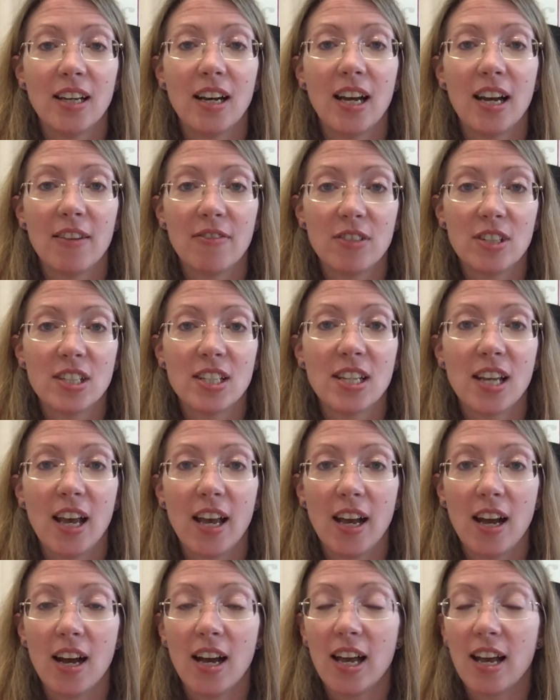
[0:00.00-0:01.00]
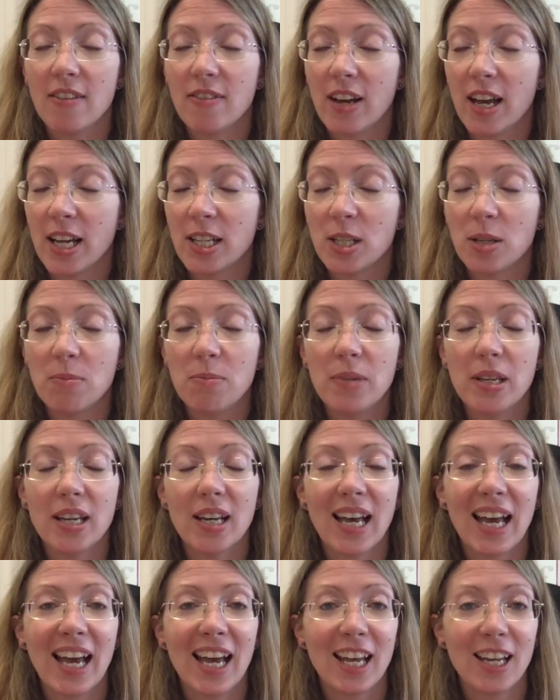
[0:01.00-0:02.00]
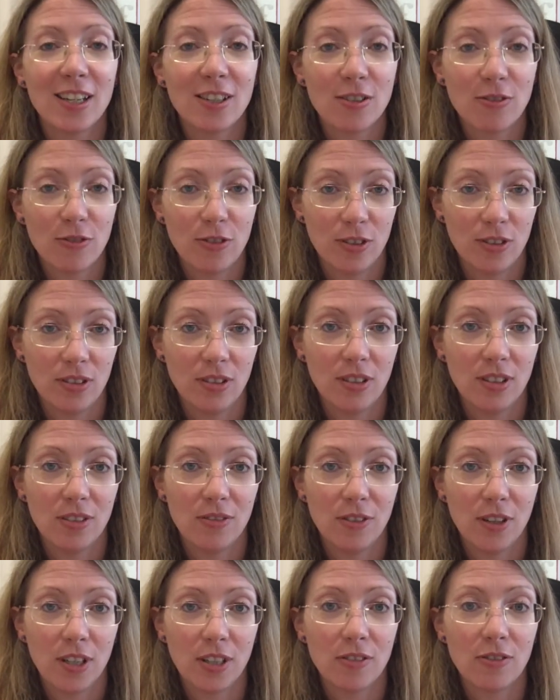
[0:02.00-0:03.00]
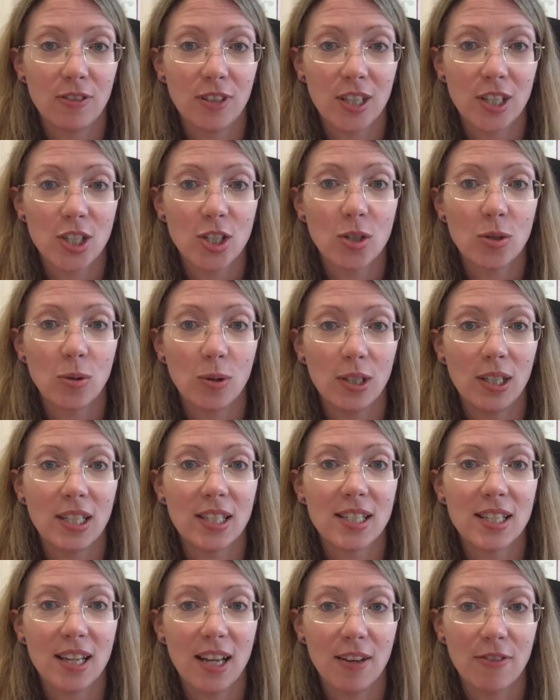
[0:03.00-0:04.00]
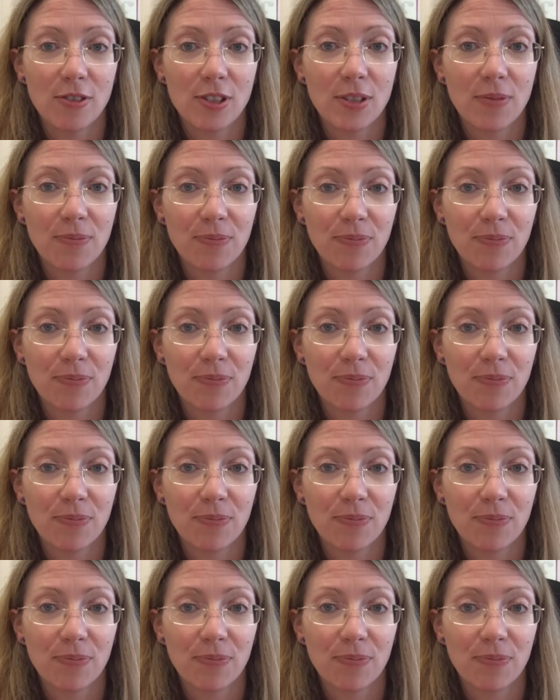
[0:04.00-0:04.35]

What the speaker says: I have to say I have had a mere handful of unflushed toilets left.